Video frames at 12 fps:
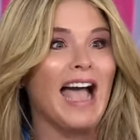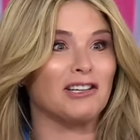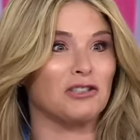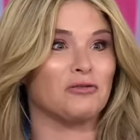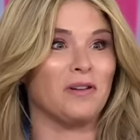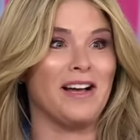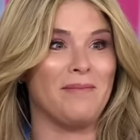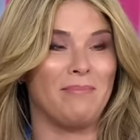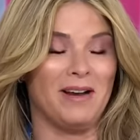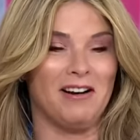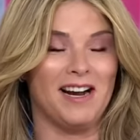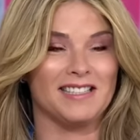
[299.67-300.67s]
extra
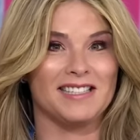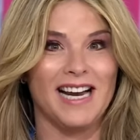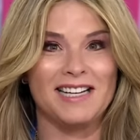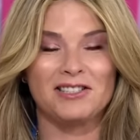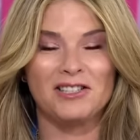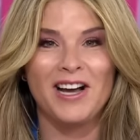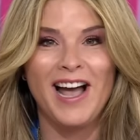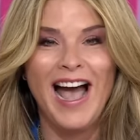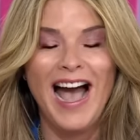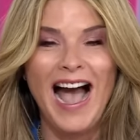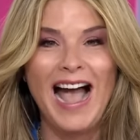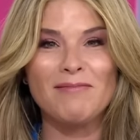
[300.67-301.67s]
embarrassed. I,
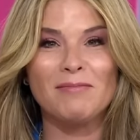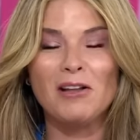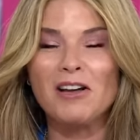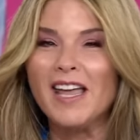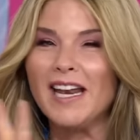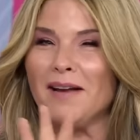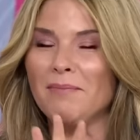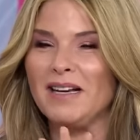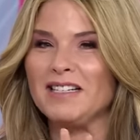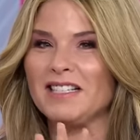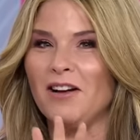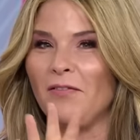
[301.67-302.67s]
am looking at
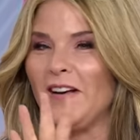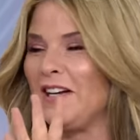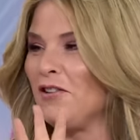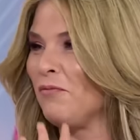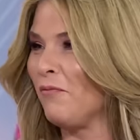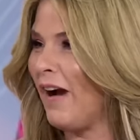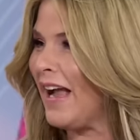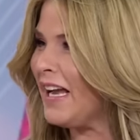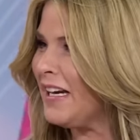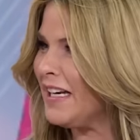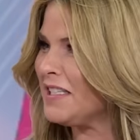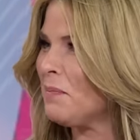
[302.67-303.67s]
myself and I don't
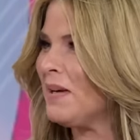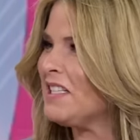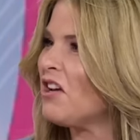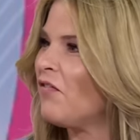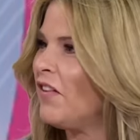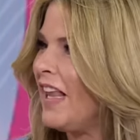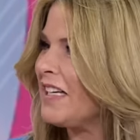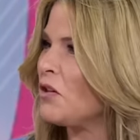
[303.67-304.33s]
recognize myself, and